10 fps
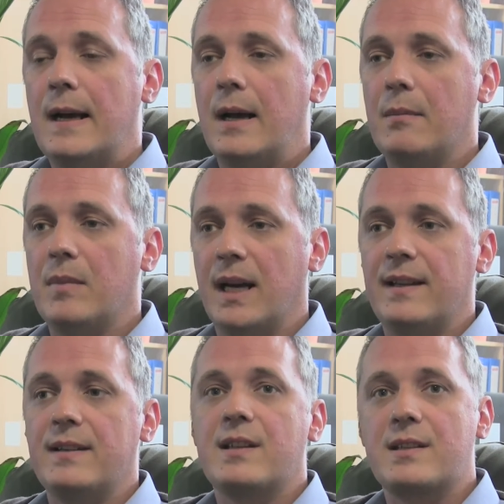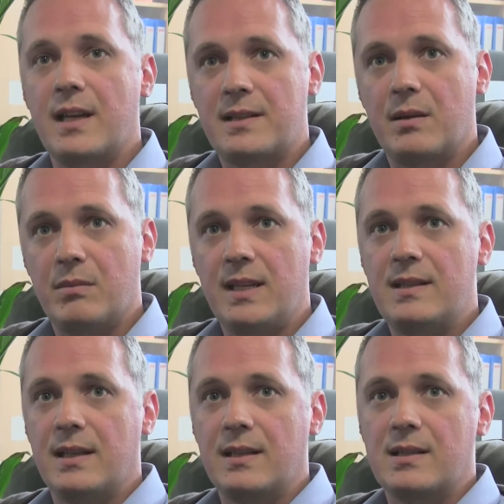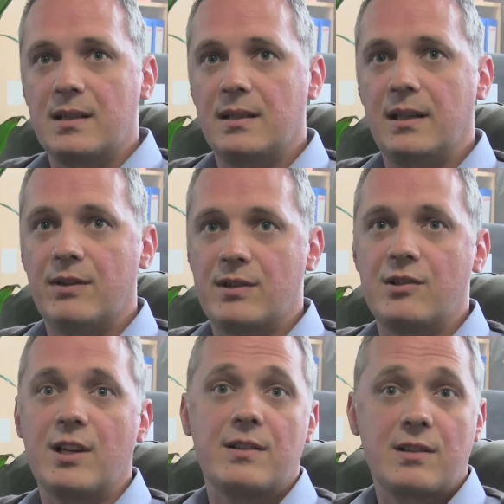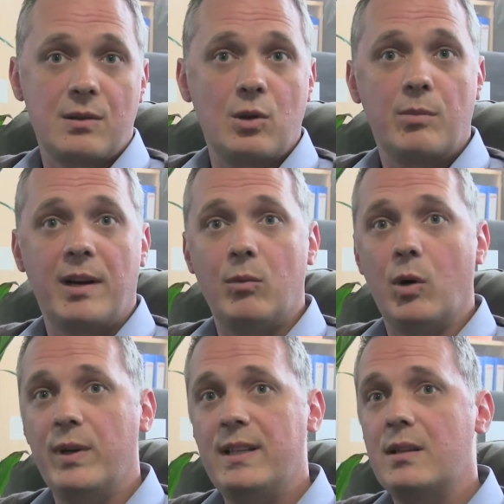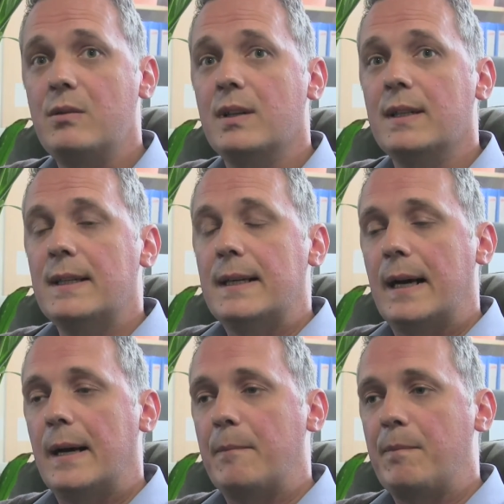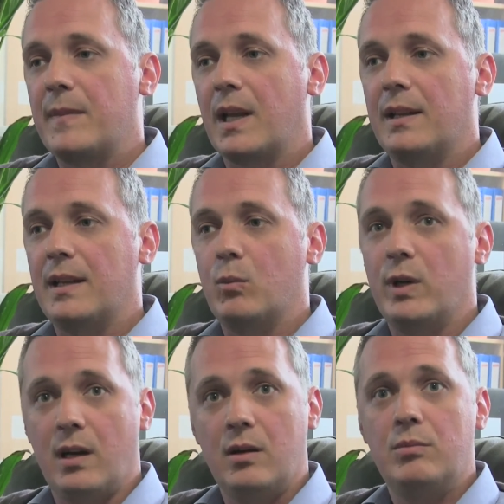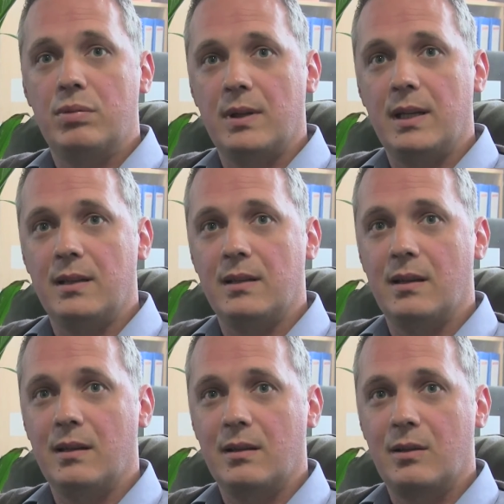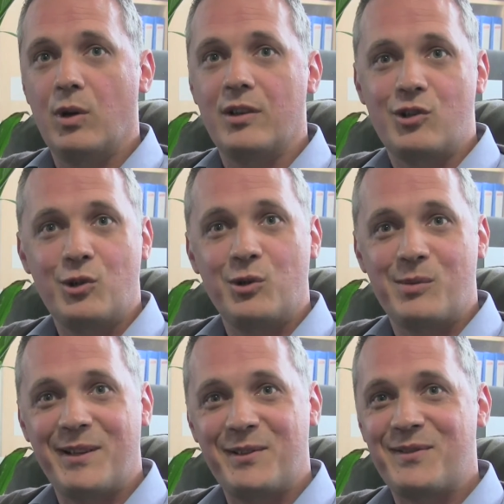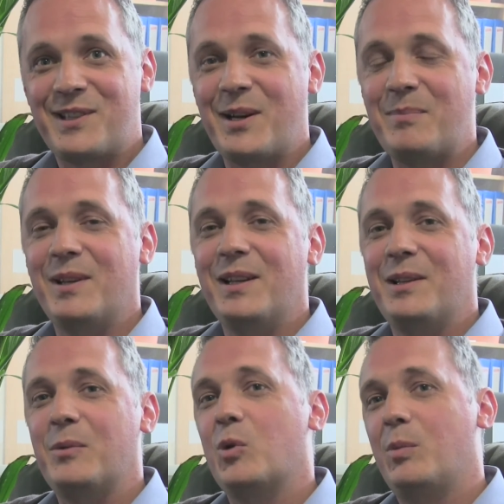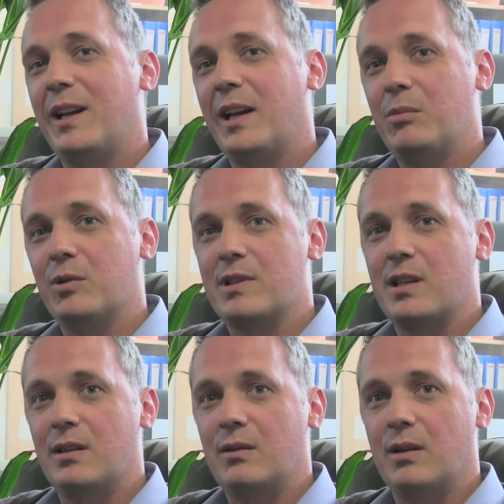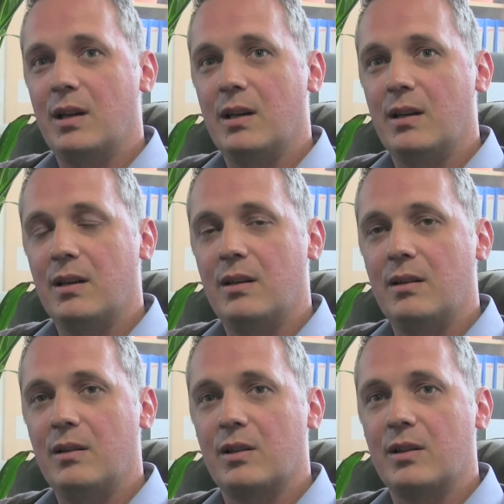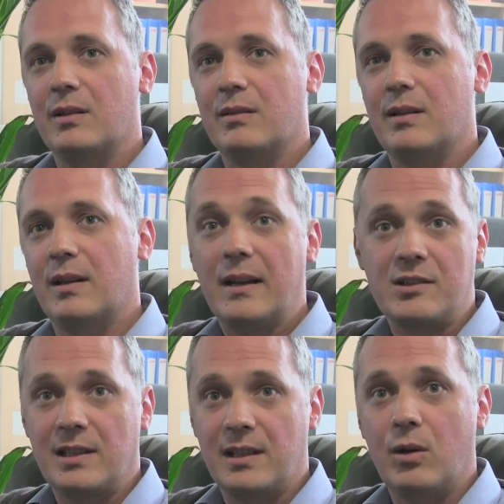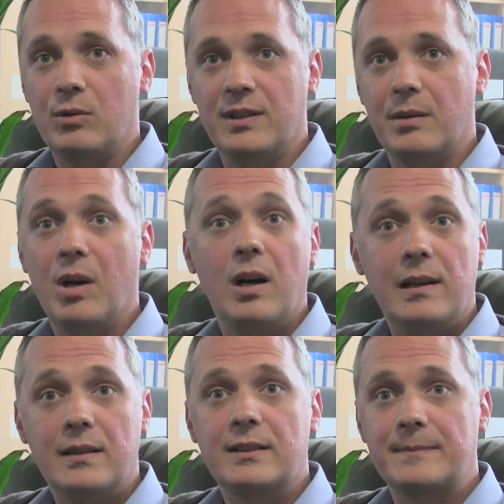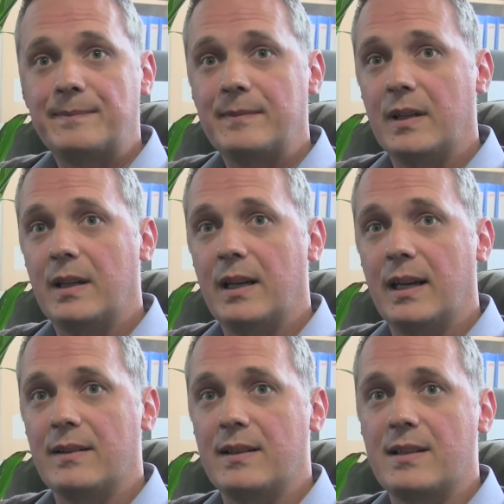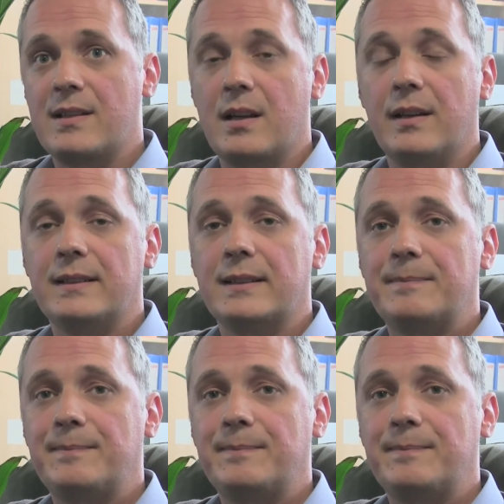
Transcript: and then to set up meetings and give us a chance to talk about what we do. And then we hope in a quite short amount of time that we'll be able to look at actually holding a pilot at this site.